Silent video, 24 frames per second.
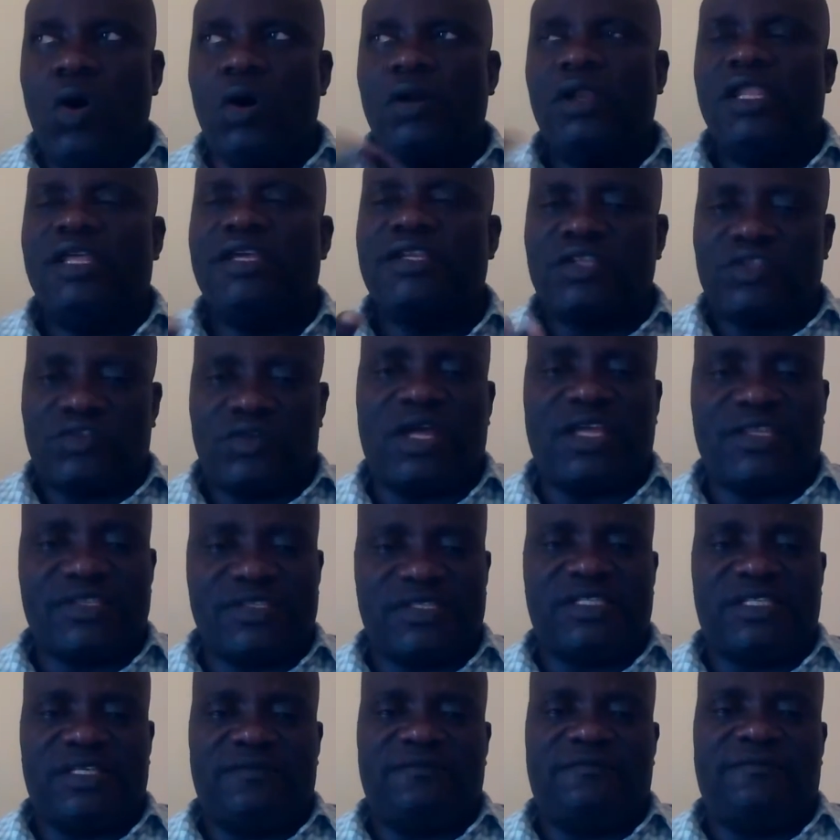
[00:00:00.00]
only
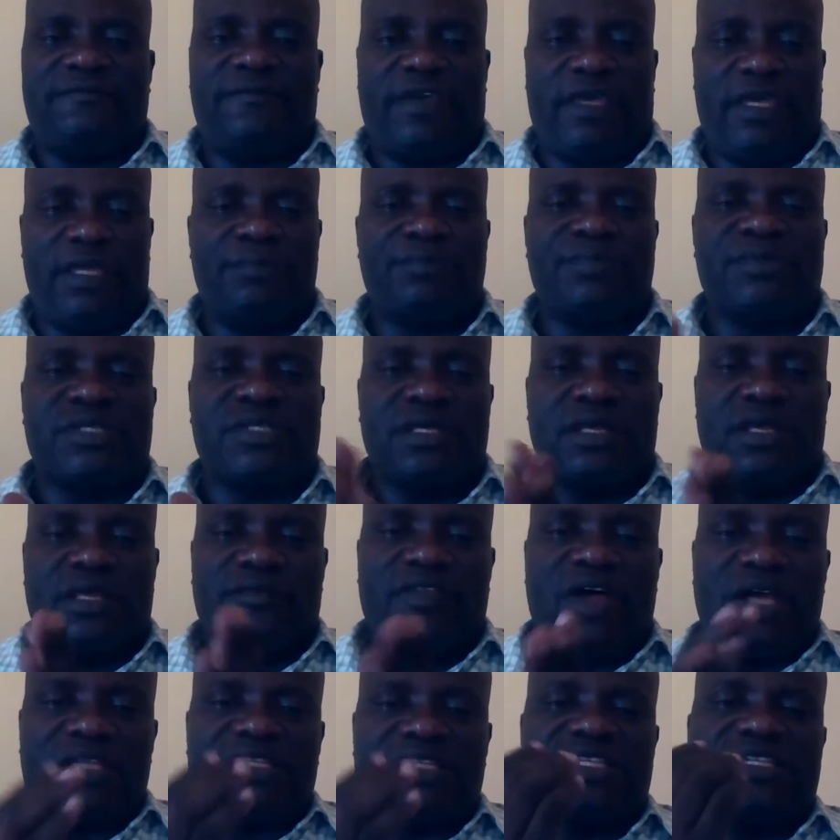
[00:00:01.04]
transitive verbs
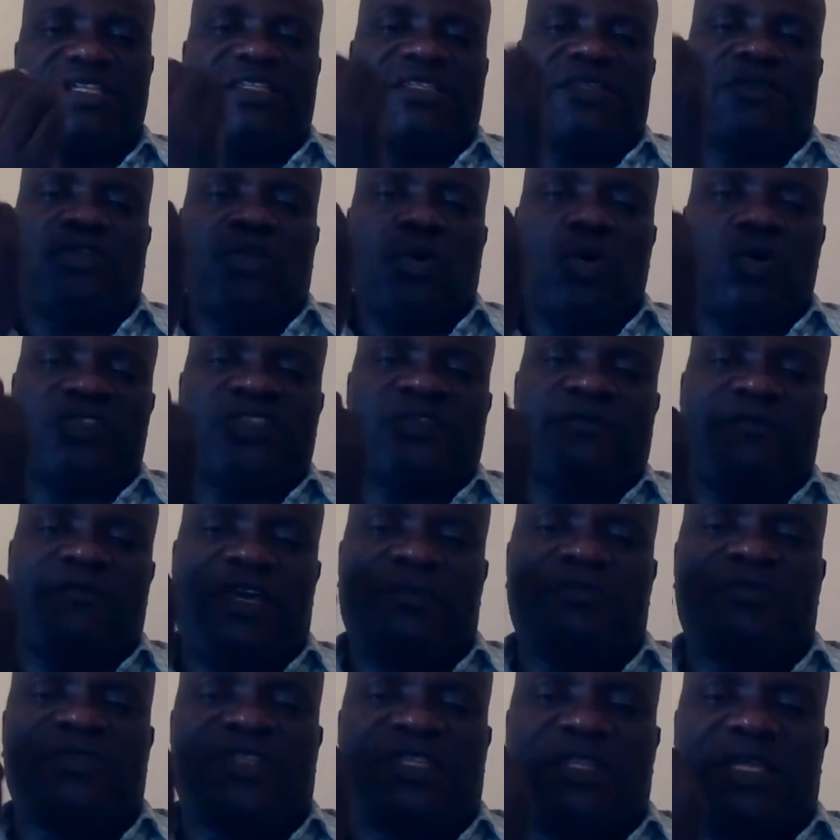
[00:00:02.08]
that is, those
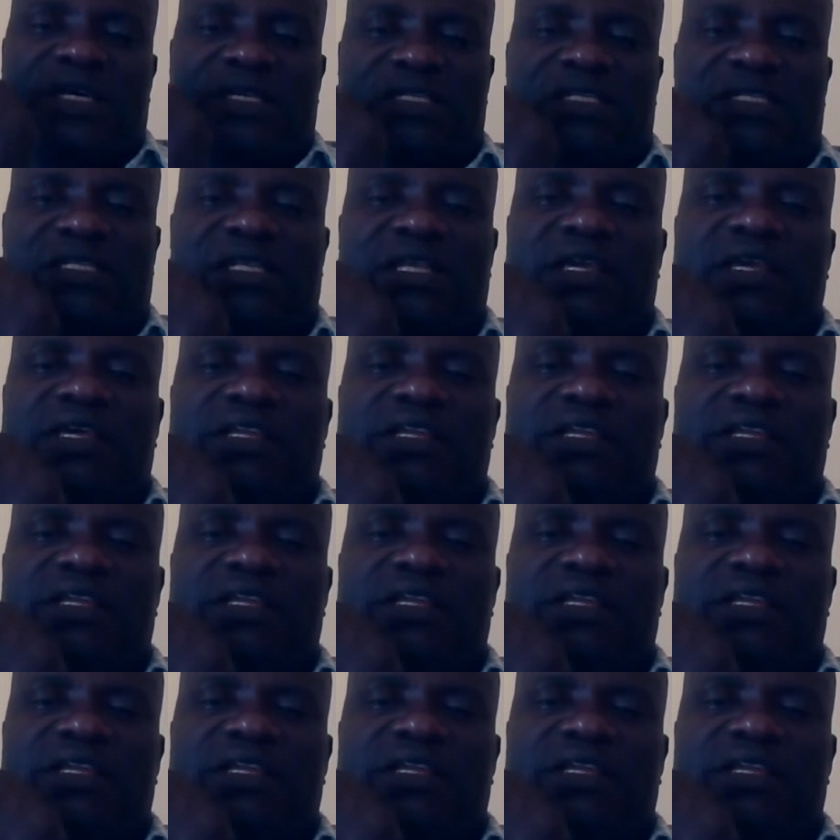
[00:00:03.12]
verbs that